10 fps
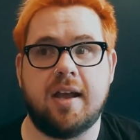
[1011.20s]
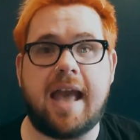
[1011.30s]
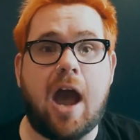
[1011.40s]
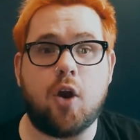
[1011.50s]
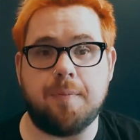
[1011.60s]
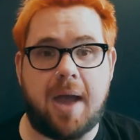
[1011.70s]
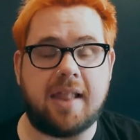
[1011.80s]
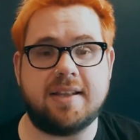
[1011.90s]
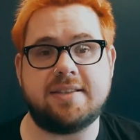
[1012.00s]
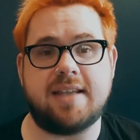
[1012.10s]

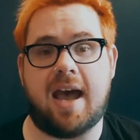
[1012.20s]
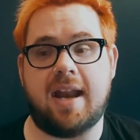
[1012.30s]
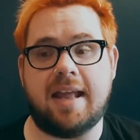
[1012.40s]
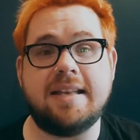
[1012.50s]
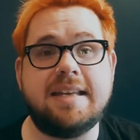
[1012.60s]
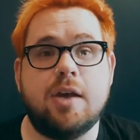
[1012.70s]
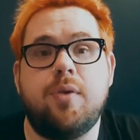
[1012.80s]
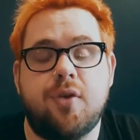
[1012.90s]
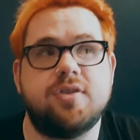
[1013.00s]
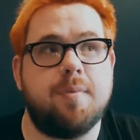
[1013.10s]
counterbalance that and deal
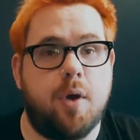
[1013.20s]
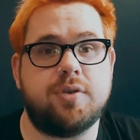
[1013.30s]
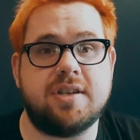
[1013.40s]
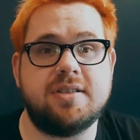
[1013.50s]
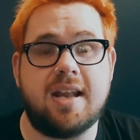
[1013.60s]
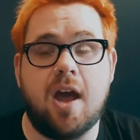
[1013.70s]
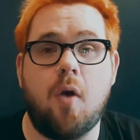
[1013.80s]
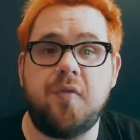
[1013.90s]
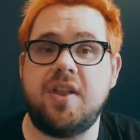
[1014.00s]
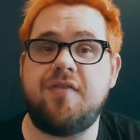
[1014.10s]
with those emotions, and
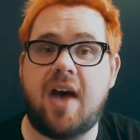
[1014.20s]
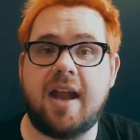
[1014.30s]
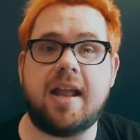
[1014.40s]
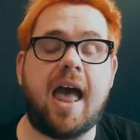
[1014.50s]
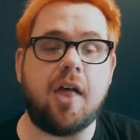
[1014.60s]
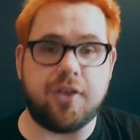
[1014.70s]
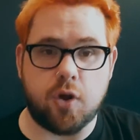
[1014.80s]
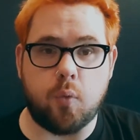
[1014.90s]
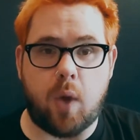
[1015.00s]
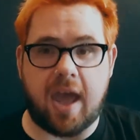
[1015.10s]
hopefully find a
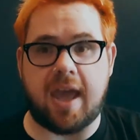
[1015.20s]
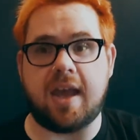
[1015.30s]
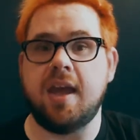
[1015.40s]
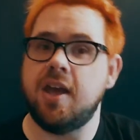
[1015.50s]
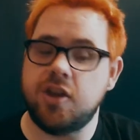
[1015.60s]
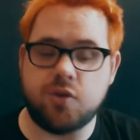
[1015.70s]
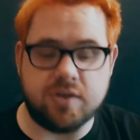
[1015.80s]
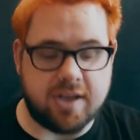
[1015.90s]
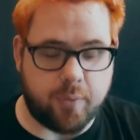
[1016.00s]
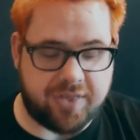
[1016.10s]
healthier way to
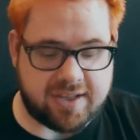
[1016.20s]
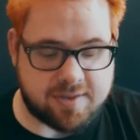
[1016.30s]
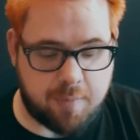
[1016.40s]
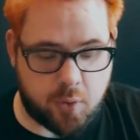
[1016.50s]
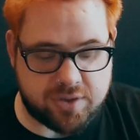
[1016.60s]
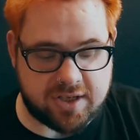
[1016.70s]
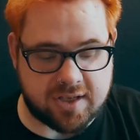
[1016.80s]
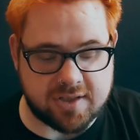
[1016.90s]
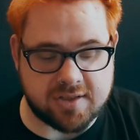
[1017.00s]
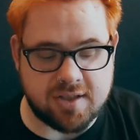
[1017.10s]
deal with these
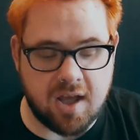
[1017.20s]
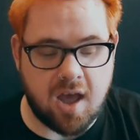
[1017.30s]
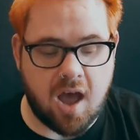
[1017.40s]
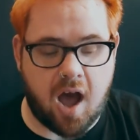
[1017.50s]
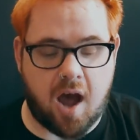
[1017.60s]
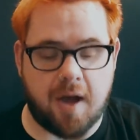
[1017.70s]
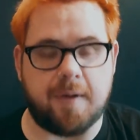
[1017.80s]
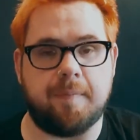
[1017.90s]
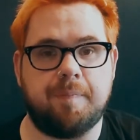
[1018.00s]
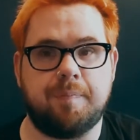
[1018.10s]
emotions,
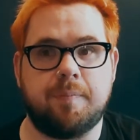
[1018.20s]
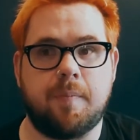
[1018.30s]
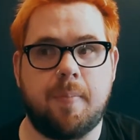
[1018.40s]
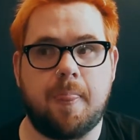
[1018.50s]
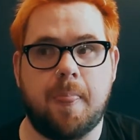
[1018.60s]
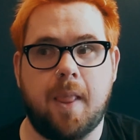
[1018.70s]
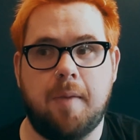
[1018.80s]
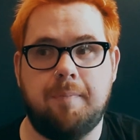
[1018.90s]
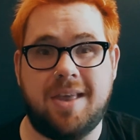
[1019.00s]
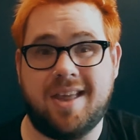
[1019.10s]
um,
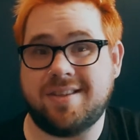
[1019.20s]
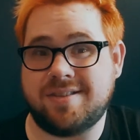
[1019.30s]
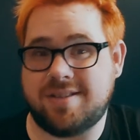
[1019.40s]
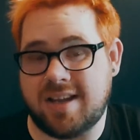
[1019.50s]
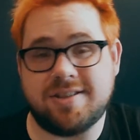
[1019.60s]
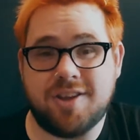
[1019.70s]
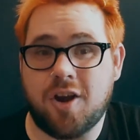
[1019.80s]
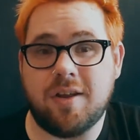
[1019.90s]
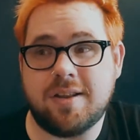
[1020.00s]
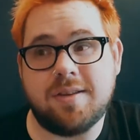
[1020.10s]
because chances
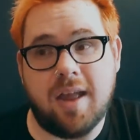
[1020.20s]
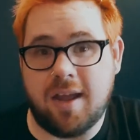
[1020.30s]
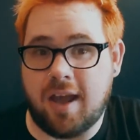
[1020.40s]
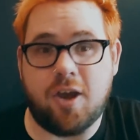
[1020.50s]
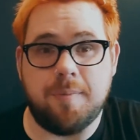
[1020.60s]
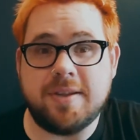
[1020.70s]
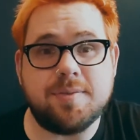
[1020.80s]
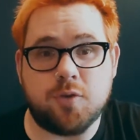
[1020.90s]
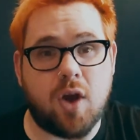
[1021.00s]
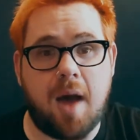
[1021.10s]
are it, it could be
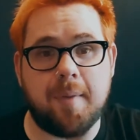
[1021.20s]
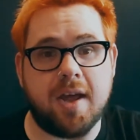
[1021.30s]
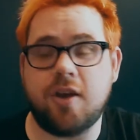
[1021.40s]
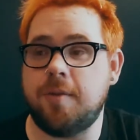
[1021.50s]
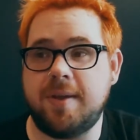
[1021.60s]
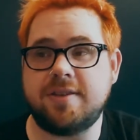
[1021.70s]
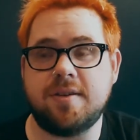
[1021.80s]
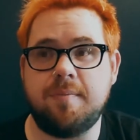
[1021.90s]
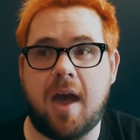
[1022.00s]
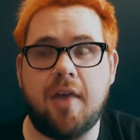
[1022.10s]
some trauma. It could be
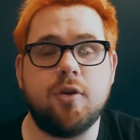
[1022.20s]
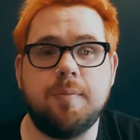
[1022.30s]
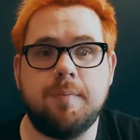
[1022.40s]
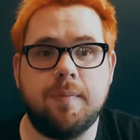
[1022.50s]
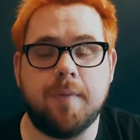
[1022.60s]
some other